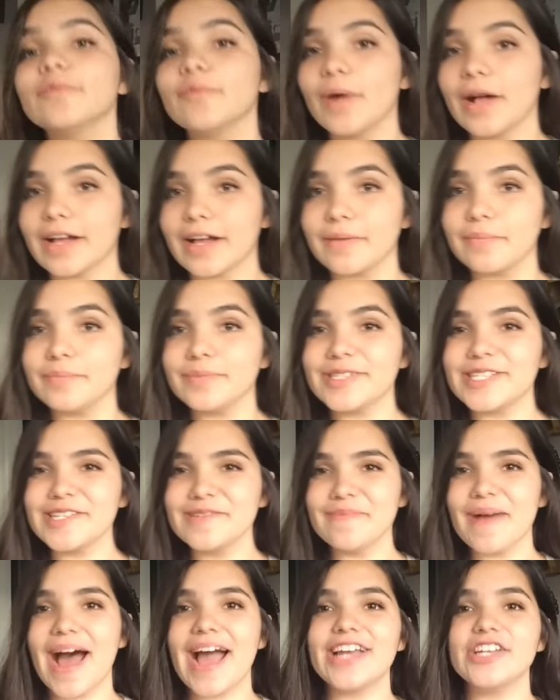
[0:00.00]
Welcome
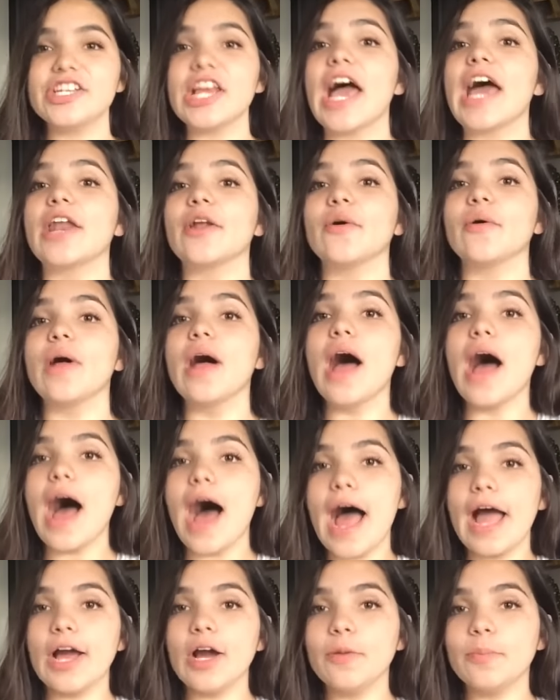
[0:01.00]
to my channel.
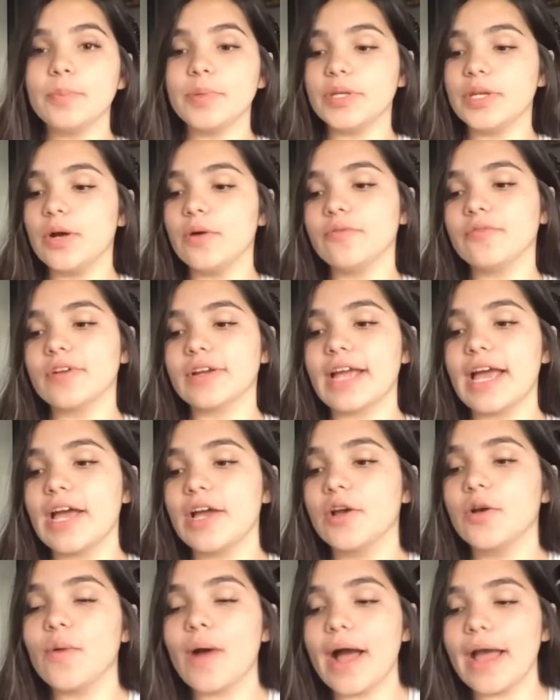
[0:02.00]
I hope you don't forget
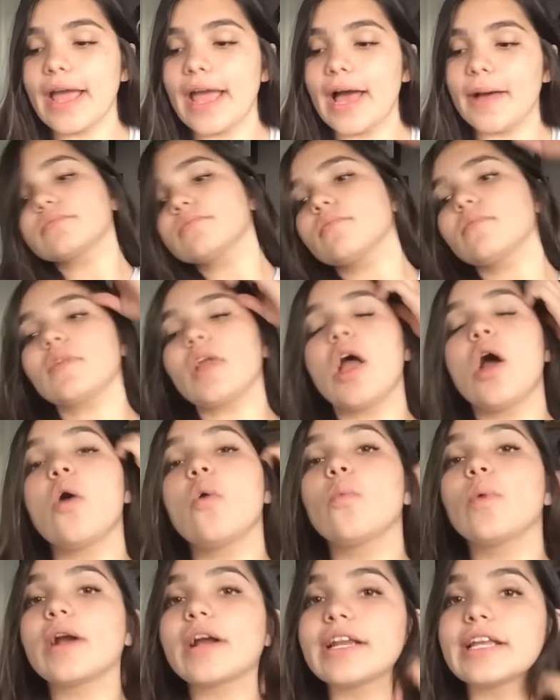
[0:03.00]
who I am.
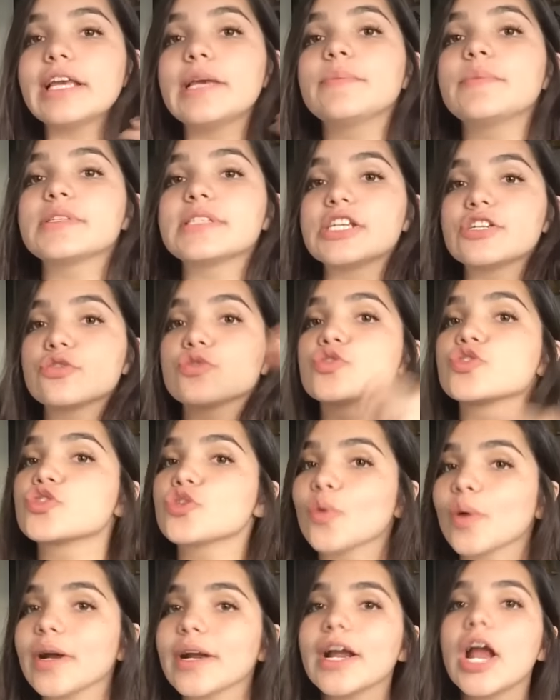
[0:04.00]
We're gonna keep this intro
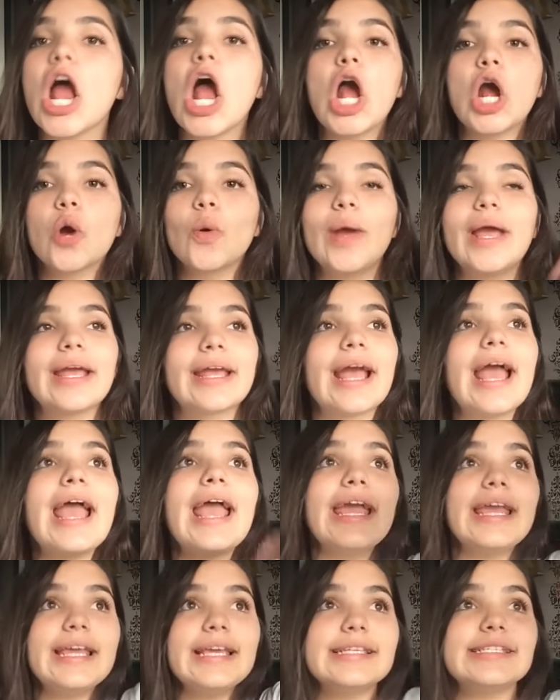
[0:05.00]
short, quick,
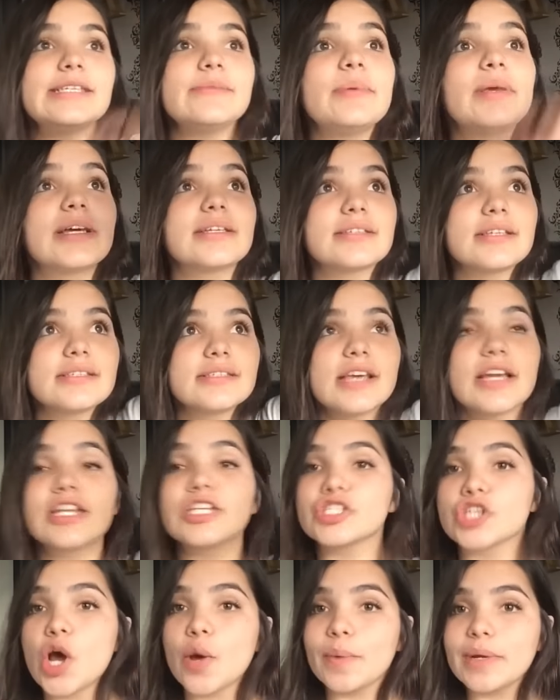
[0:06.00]
easy, because the sun
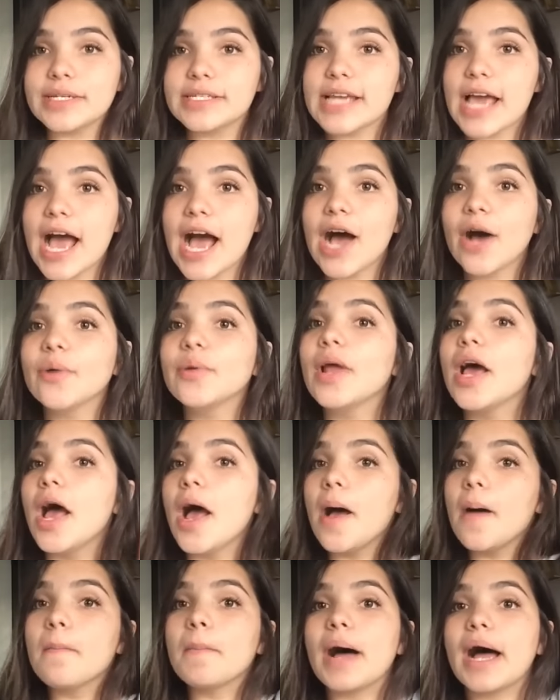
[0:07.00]
is going down.
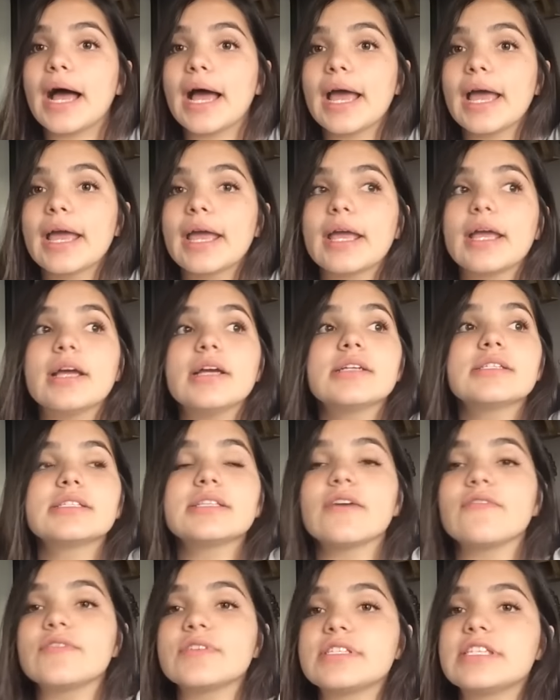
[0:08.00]
My
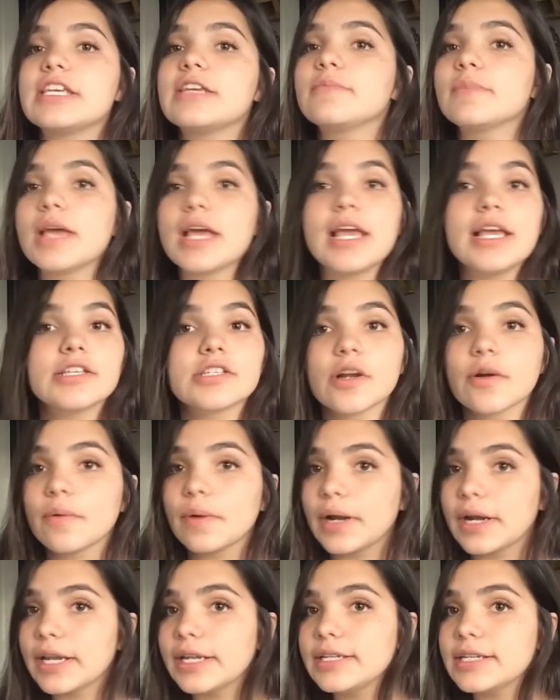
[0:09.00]
self-esteem is
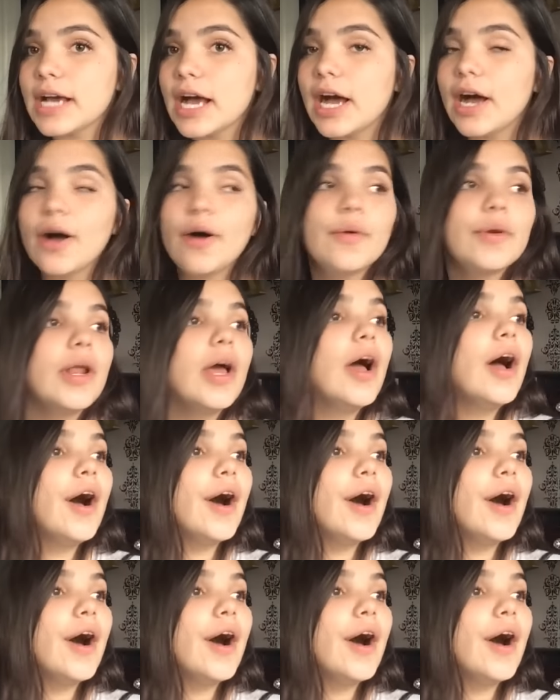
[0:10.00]
already down.